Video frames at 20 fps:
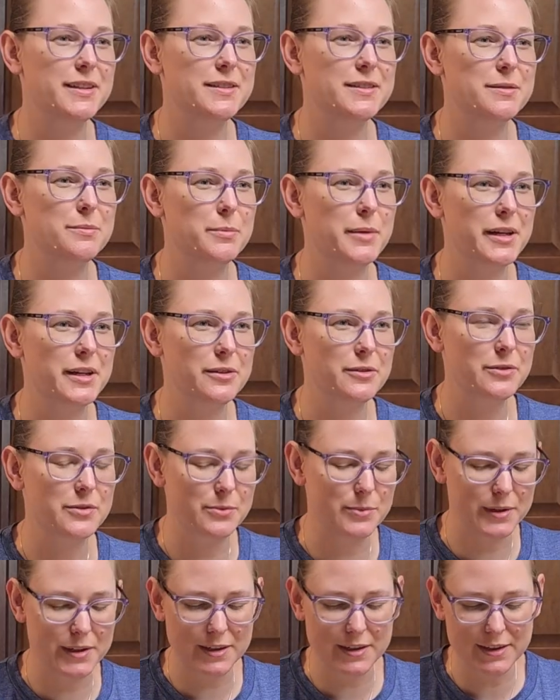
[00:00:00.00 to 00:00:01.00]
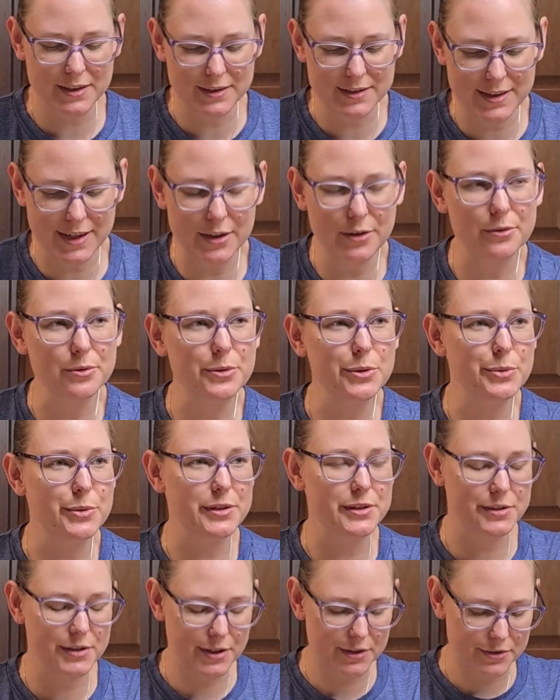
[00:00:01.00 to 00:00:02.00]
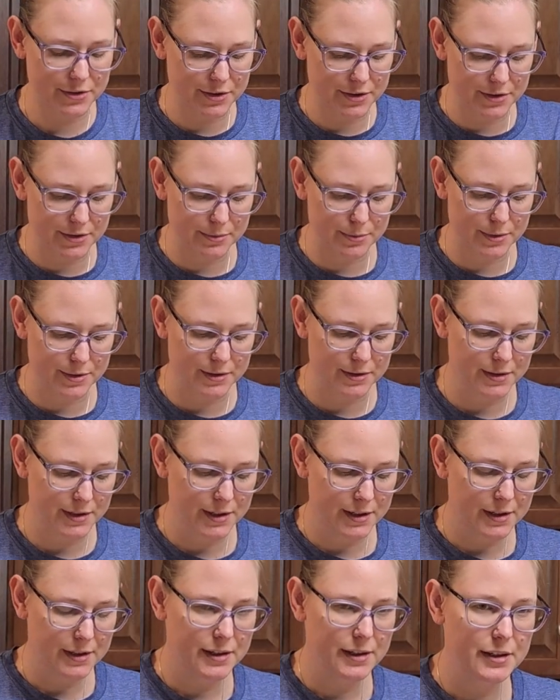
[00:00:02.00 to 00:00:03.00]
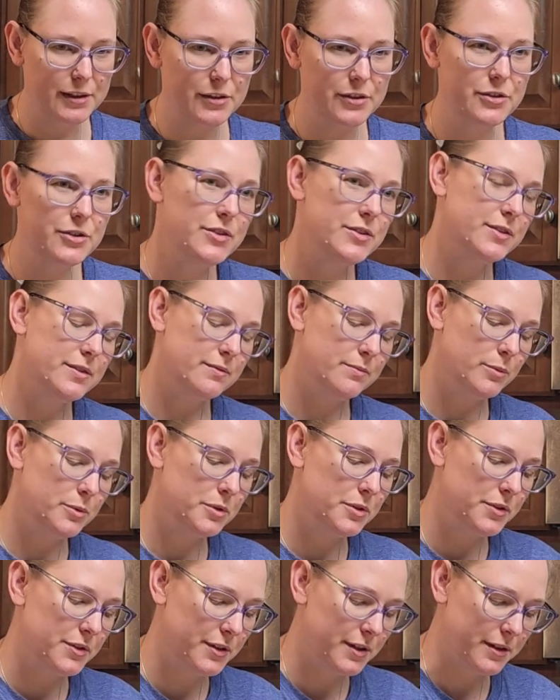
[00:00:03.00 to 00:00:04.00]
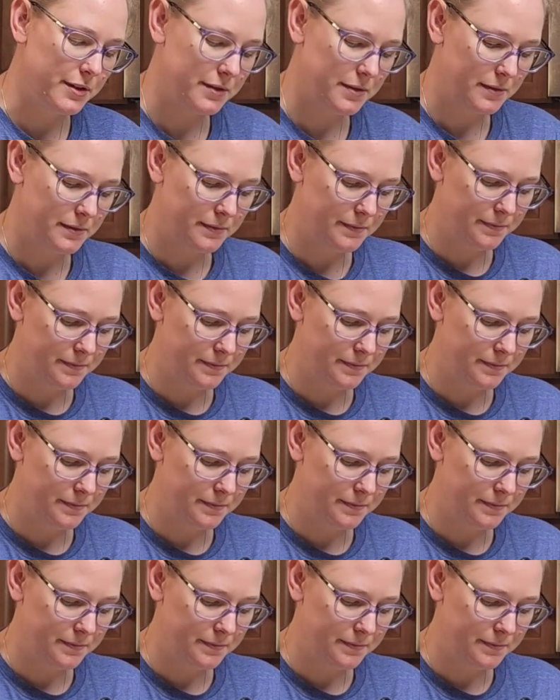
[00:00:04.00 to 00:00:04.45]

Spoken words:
that's a man's way, I guess. I don't really want to touch it because we'll just cut.